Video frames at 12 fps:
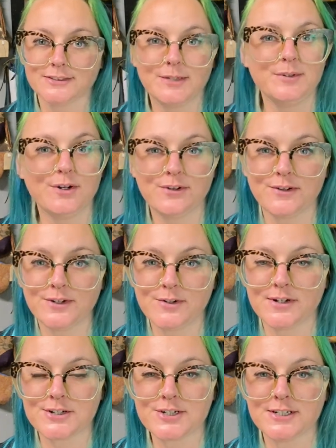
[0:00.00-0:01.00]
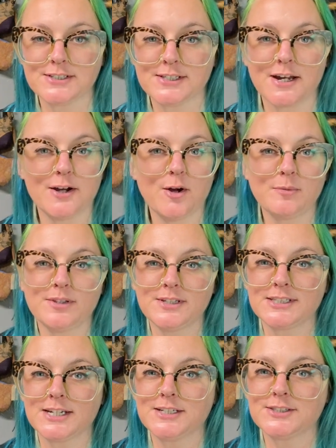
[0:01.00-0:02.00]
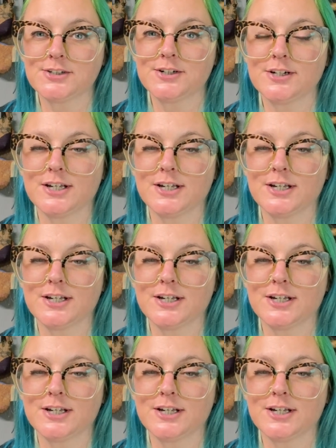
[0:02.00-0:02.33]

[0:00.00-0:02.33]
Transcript: Let me know if you have any questions. I hope that this answered